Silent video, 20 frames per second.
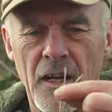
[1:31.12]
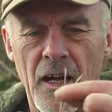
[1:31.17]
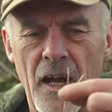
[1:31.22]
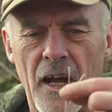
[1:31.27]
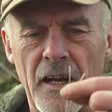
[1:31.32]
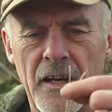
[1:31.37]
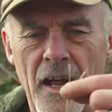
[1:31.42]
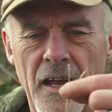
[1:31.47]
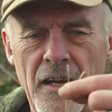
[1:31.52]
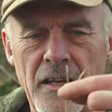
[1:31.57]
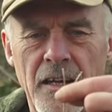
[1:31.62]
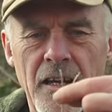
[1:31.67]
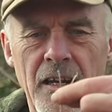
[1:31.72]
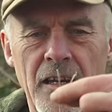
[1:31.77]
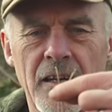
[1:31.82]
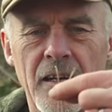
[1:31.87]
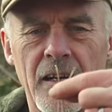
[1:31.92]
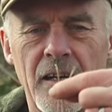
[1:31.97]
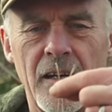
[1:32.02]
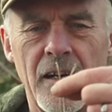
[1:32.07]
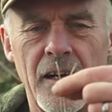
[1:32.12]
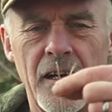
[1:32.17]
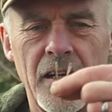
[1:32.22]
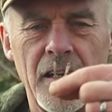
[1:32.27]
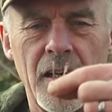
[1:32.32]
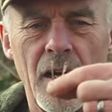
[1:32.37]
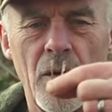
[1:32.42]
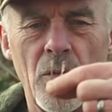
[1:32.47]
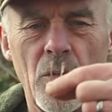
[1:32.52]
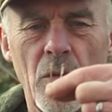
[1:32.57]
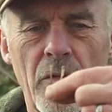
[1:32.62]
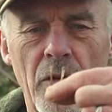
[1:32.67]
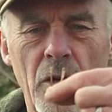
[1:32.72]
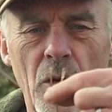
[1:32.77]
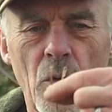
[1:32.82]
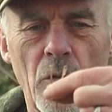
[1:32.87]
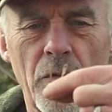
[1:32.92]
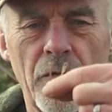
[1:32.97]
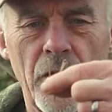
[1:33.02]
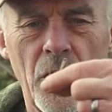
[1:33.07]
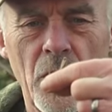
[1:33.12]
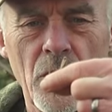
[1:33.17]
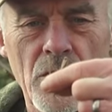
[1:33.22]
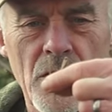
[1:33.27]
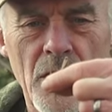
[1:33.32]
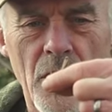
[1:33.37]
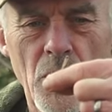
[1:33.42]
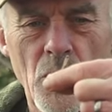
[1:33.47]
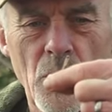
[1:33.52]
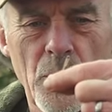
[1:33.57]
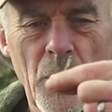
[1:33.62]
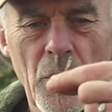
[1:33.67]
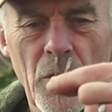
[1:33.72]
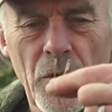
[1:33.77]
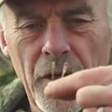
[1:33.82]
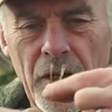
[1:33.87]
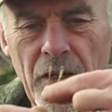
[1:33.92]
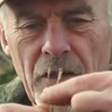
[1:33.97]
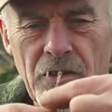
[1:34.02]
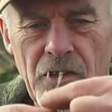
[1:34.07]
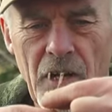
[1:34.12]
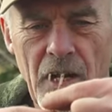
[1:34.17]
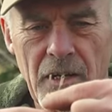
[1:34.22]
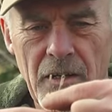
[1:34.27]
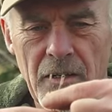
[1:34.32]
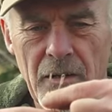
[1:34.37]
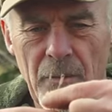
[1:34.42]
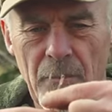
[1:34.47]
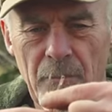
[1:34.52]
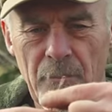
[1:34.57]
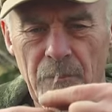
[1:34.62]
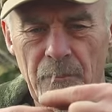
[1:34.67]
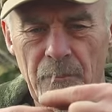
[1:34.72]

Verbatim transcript: a naked leader with a little fuse loop on each end.